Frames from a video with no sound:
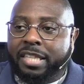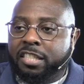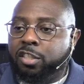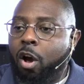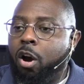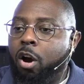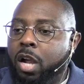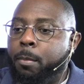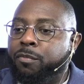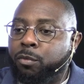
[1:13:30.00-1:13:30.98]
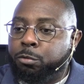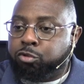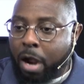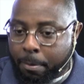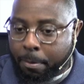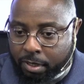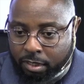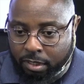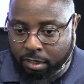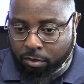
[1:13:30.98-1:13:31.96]
but this is all coming from trauma,
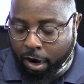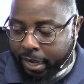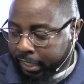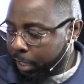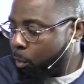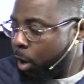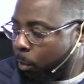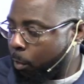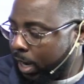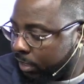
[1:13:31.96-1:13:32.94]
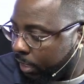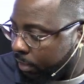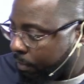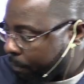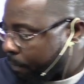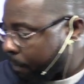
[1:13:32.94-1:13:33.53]
right? Keep going. Watch this.